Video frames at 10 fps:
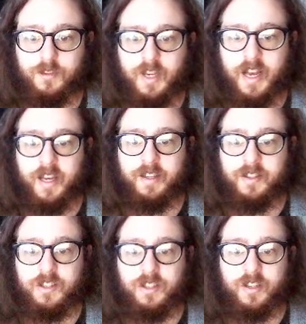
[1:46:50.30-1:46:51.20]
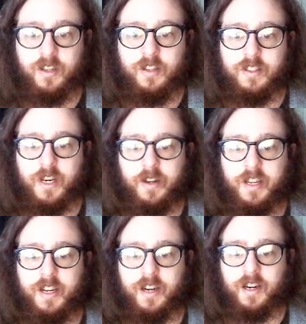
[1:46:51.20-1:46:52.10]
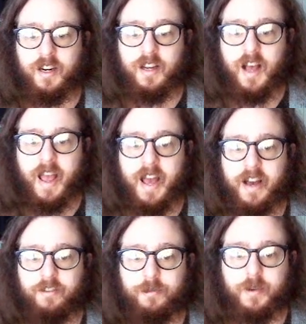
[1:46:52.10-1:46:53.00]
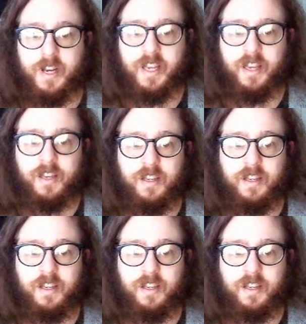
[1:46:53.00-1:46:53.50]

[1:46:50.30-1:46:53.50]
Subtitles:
And down here I have my